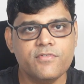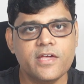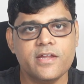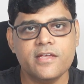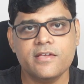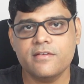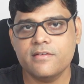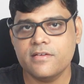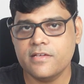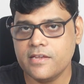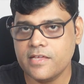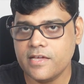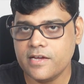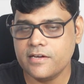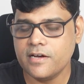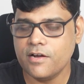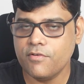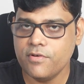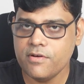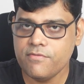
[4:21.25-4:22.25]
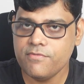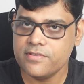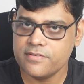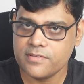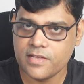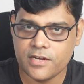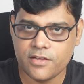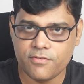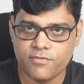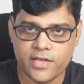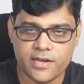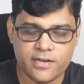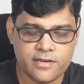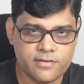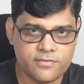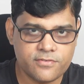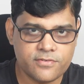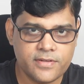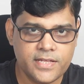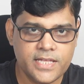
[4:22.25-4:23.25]
have created our fiscal year
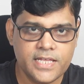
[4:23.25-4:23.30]
variant.